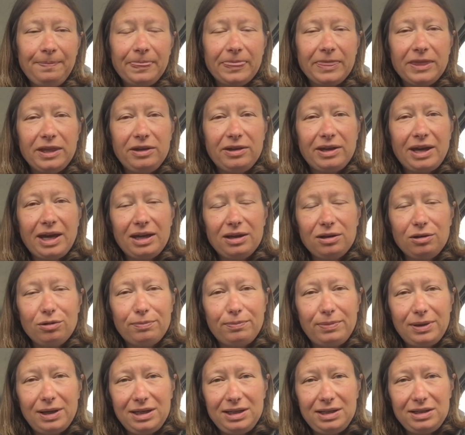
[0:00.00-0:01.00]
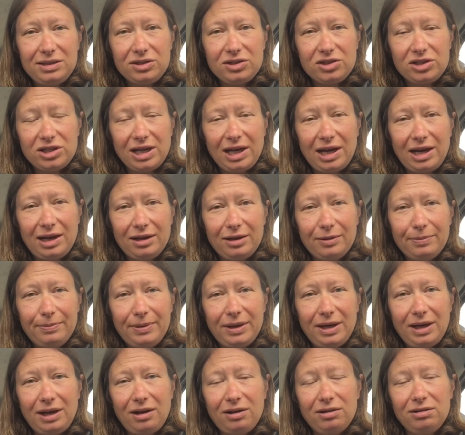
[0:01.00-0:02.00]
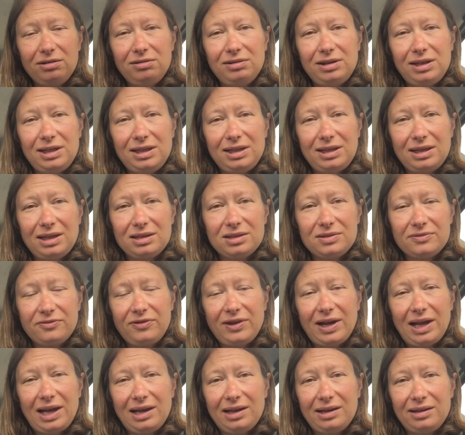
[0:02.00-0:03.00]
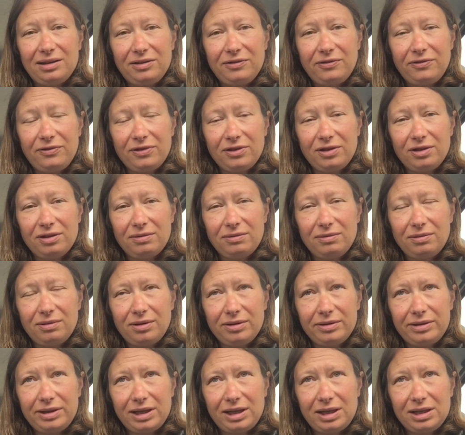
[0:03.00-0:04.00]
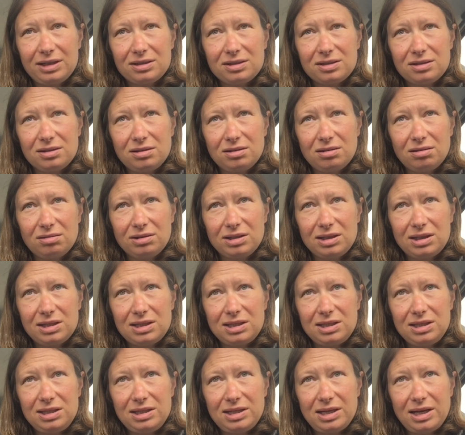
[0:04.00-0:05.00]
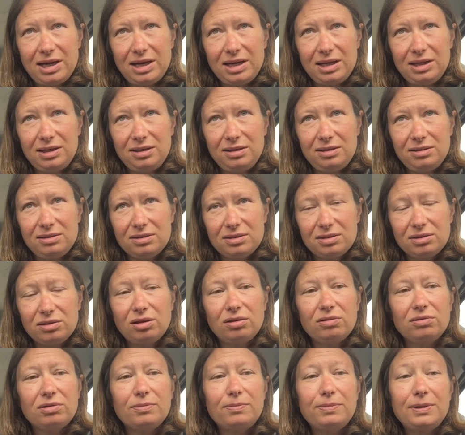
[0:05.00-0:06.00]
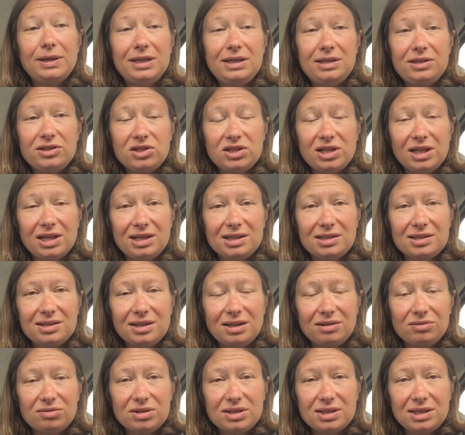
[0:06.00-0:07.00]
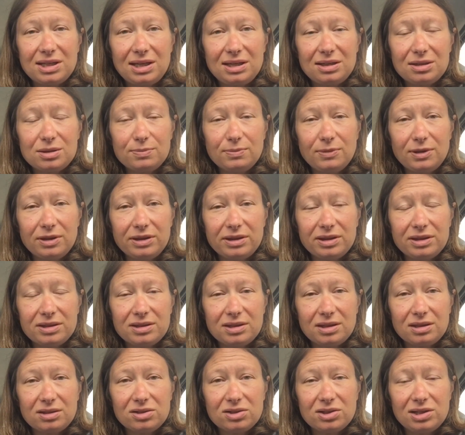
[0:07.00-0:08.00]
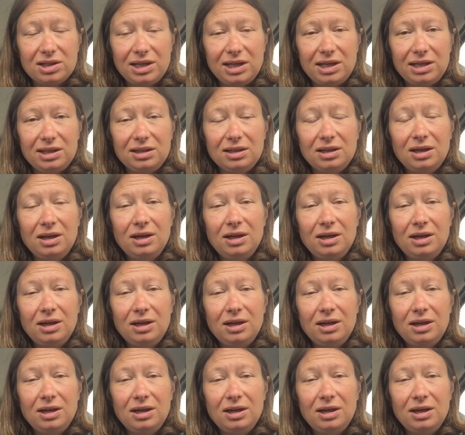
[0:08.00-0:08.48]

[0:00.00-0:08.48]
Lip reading: you get your police check, but it only is valid for, I think it's 90 days. No, the police check is now 6 months, actually.